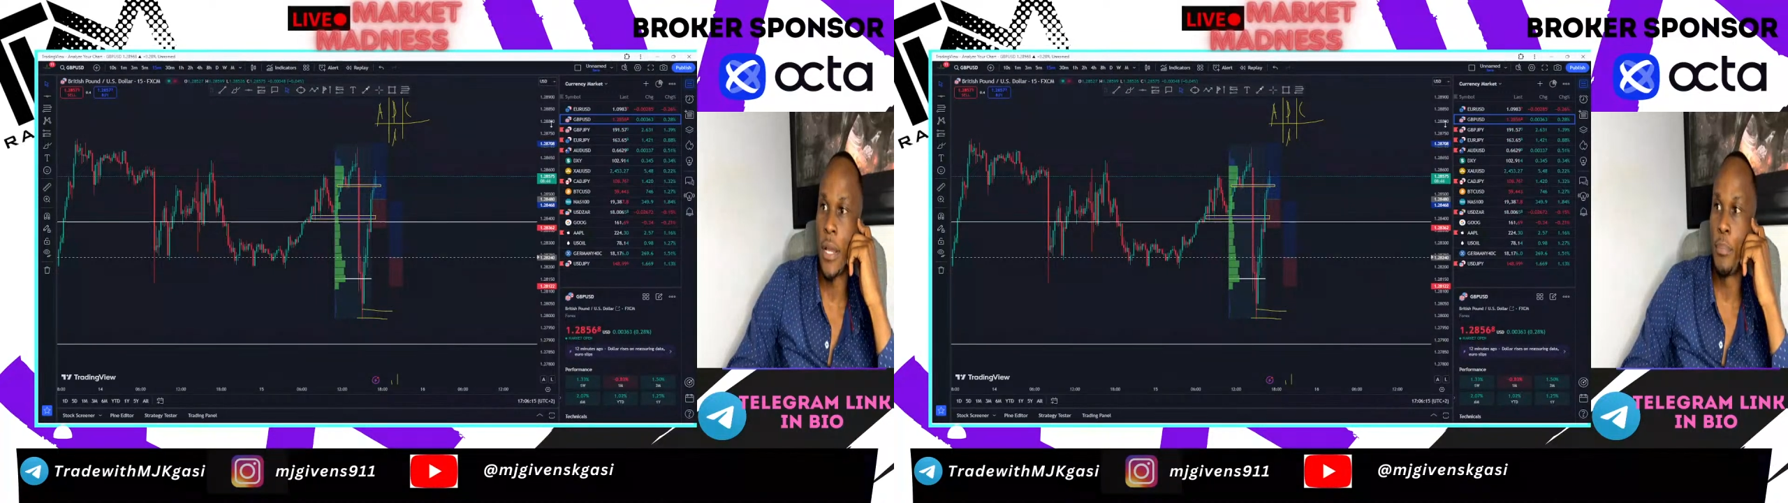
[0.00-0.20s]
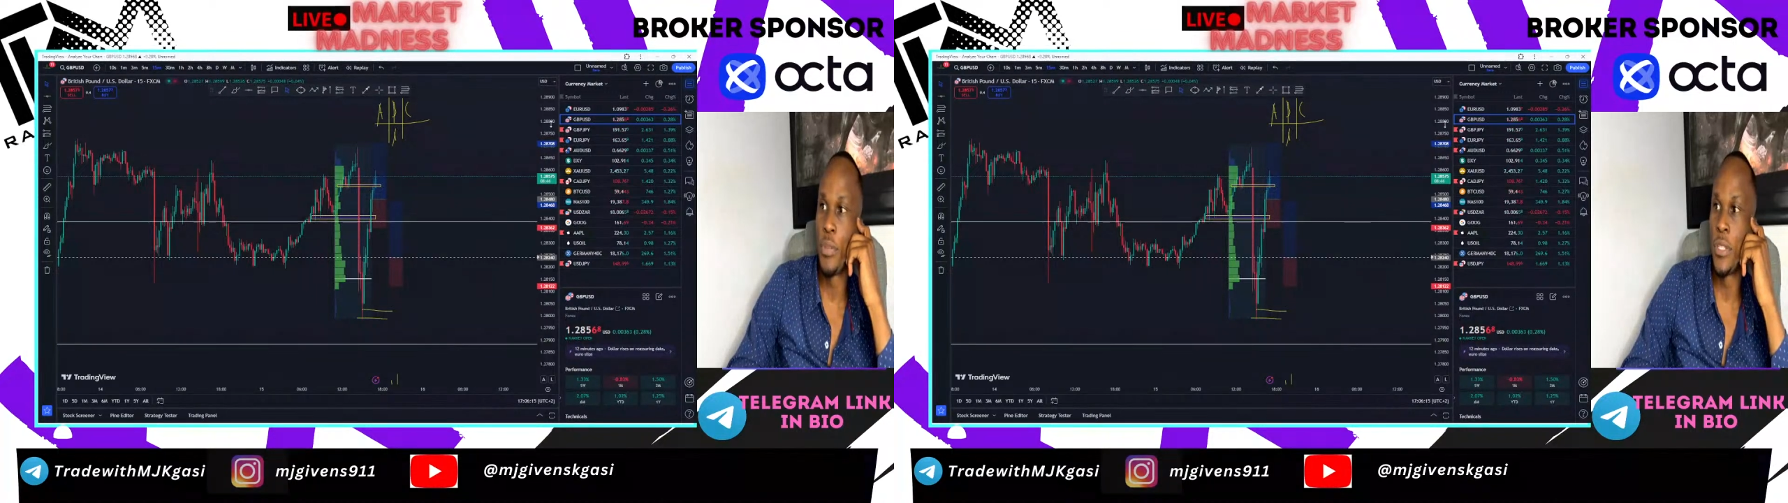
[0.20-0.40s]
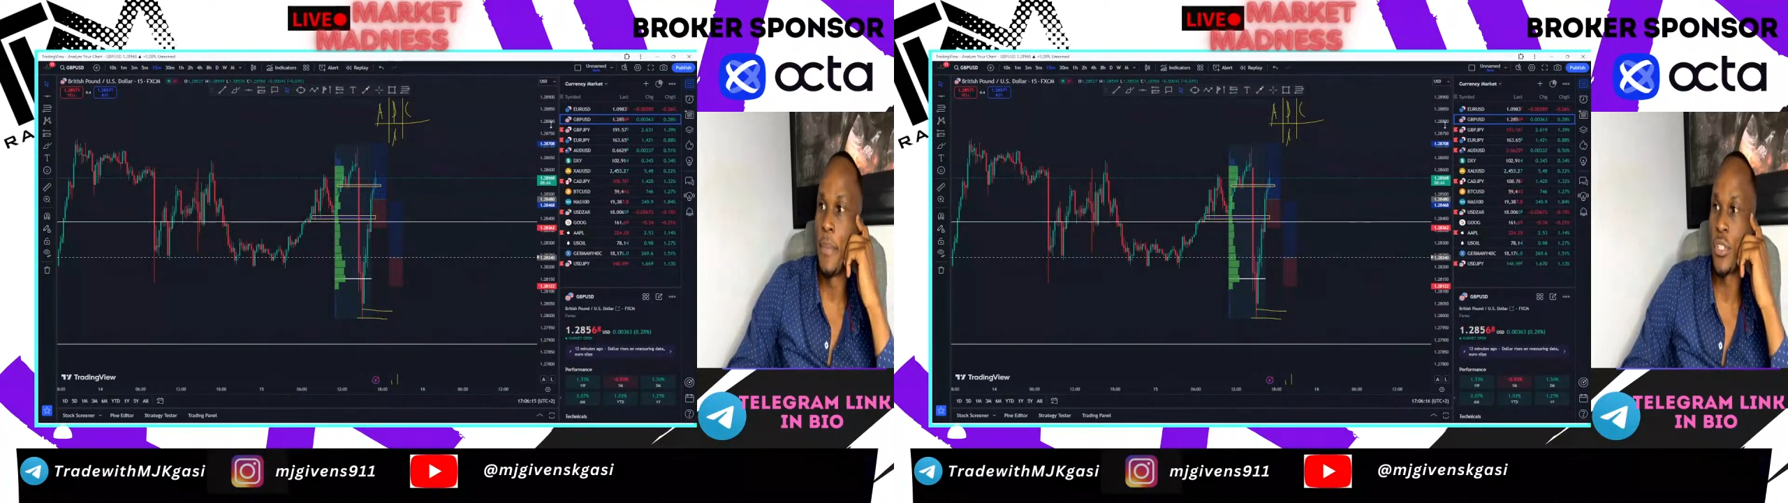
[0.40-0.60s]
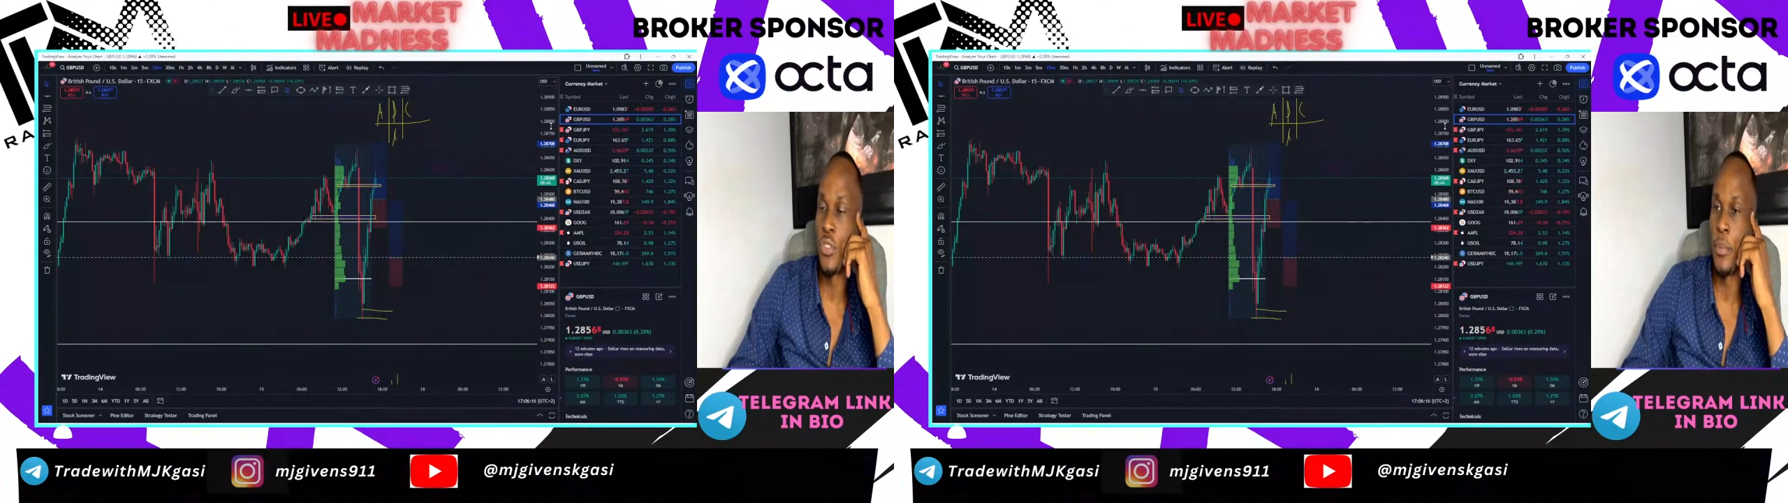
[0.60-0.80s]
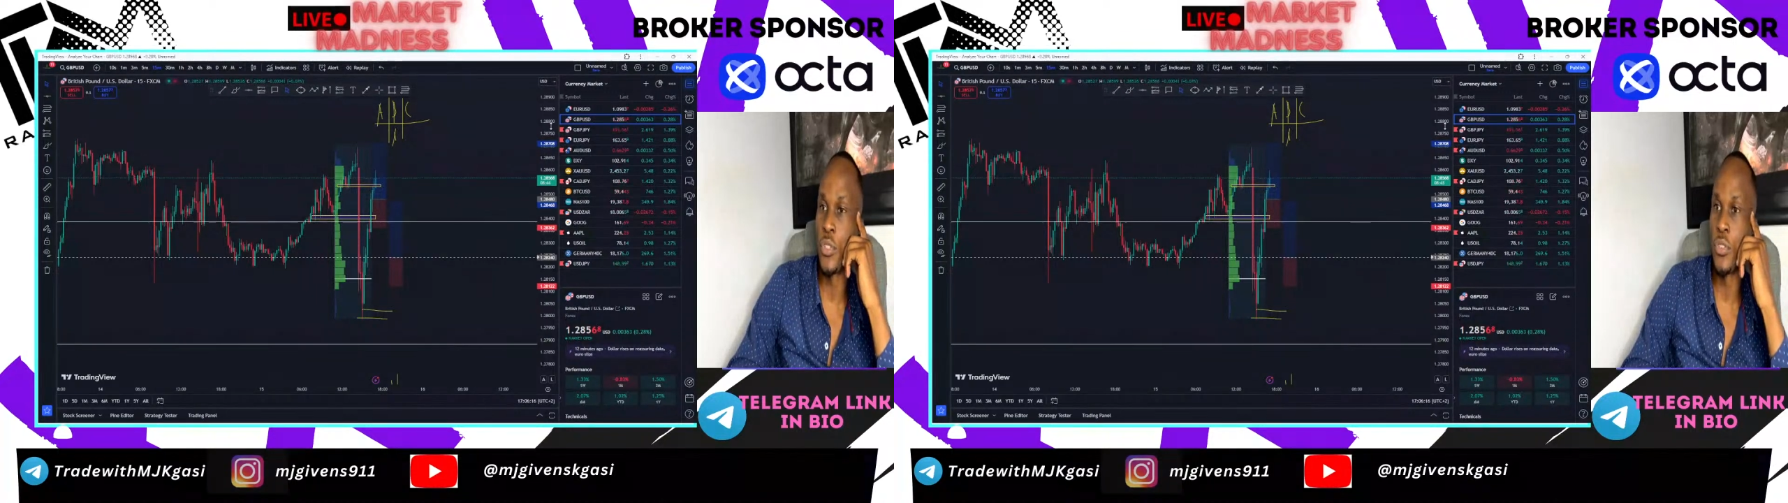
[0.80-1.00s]
putting my
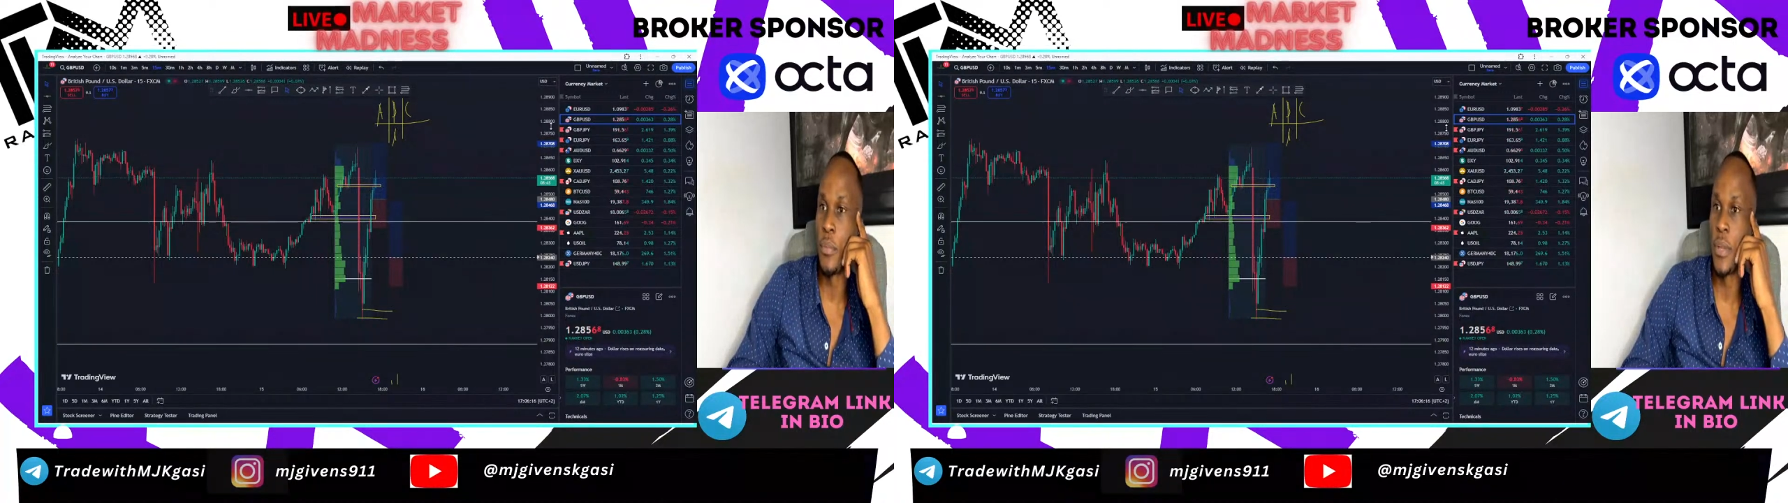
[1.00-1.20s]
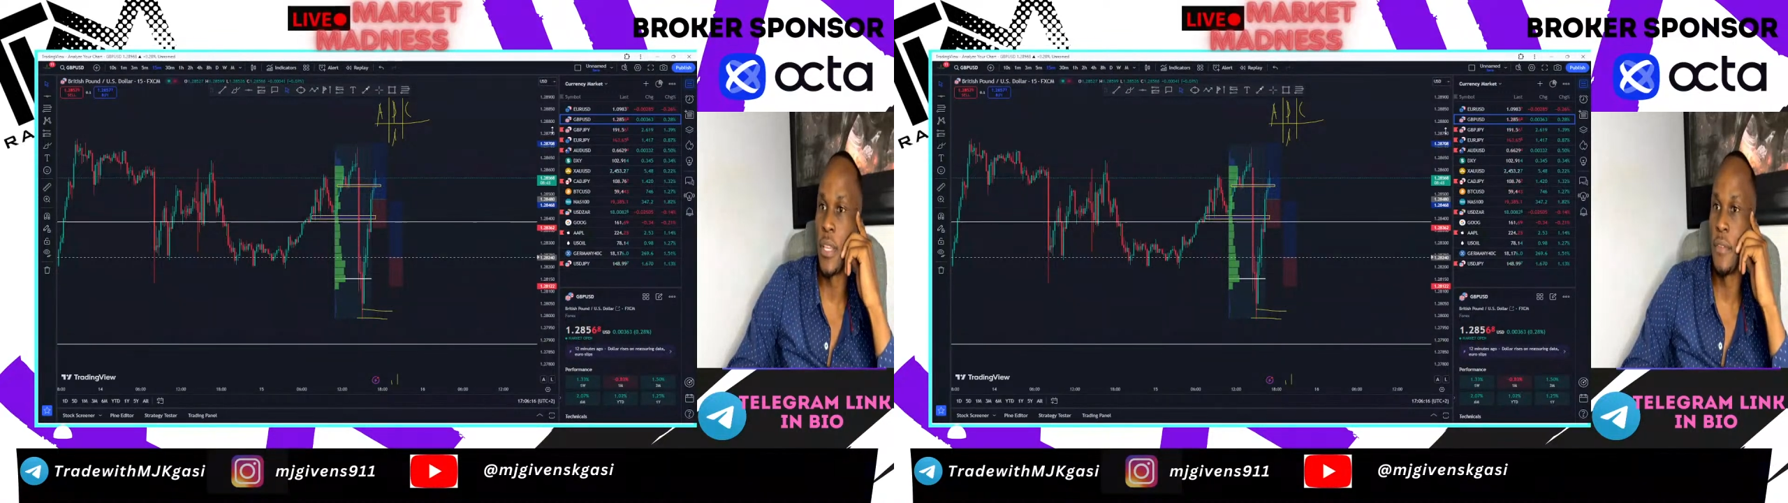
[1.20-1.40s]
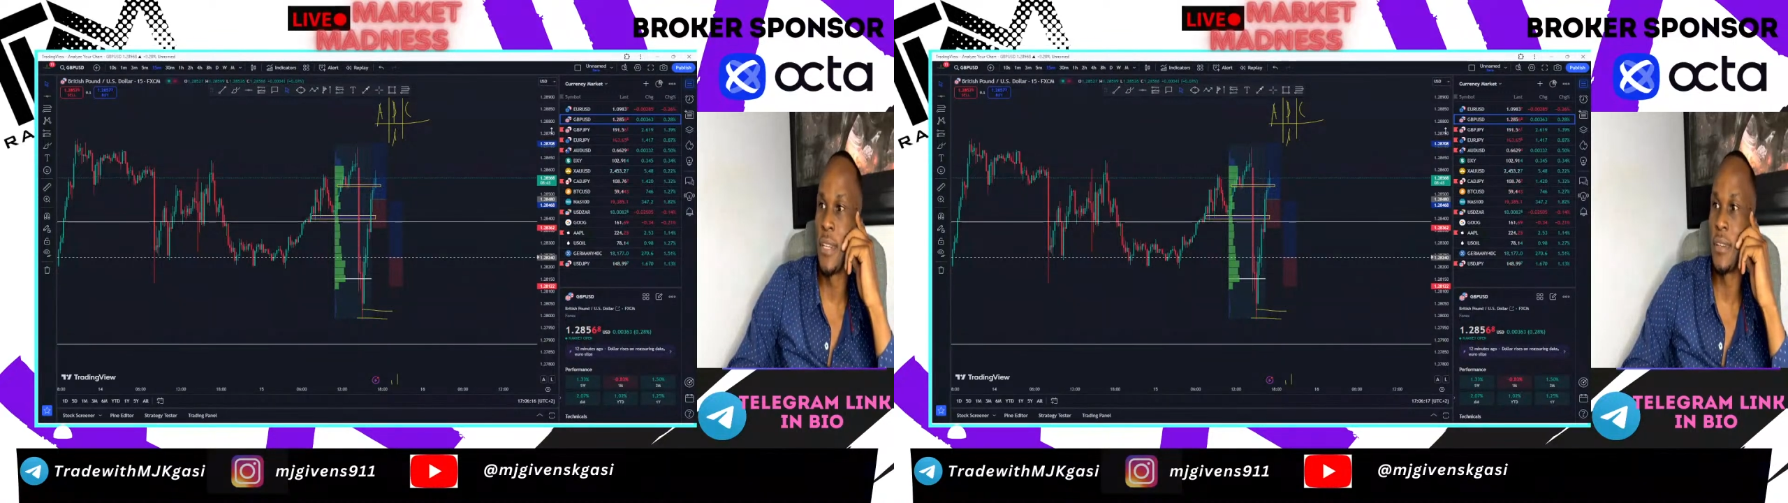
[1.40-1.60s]
stop loss on break even,